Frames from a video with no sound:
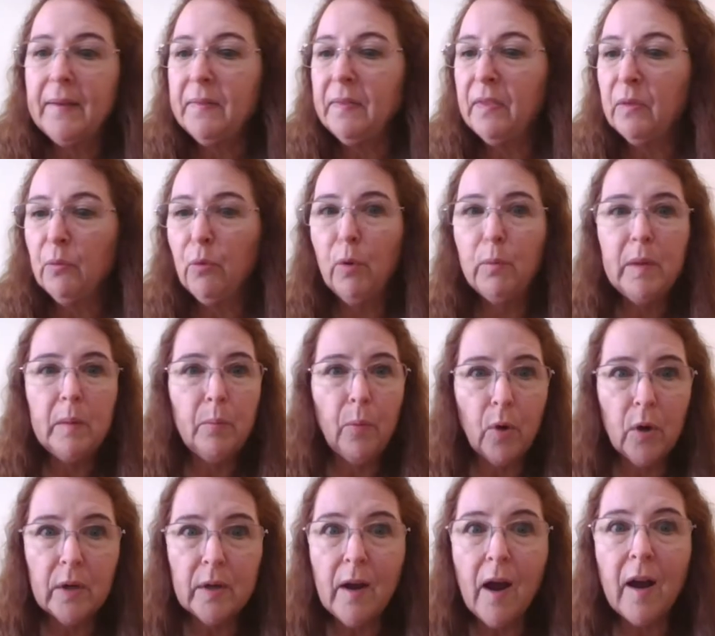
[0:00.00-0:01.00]
The room and
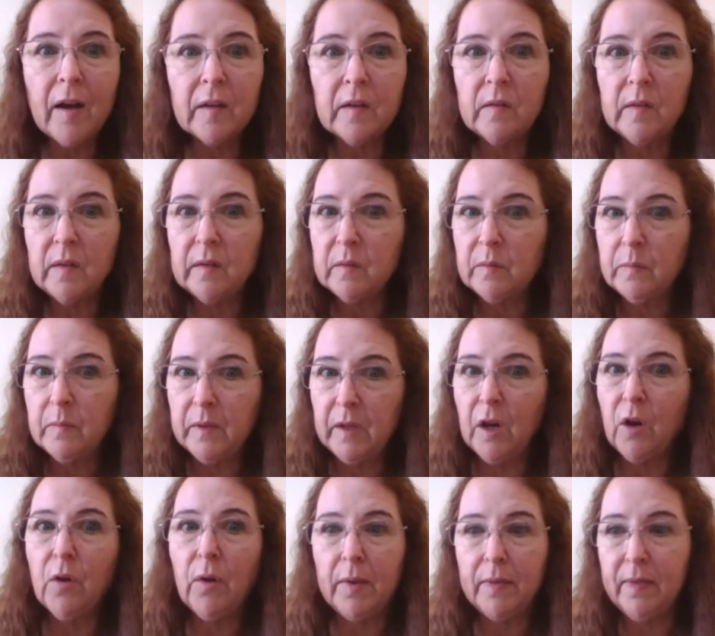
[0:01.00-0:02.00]
board costs this,
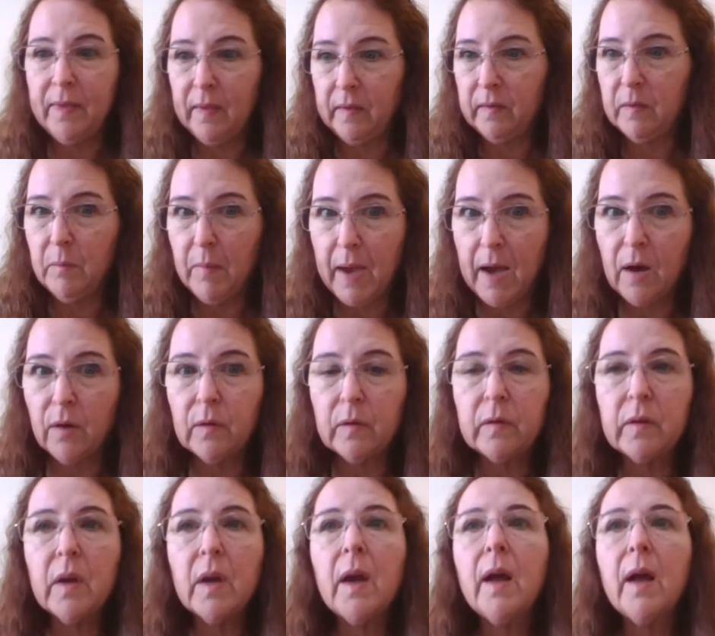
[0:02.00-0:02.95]
this amount.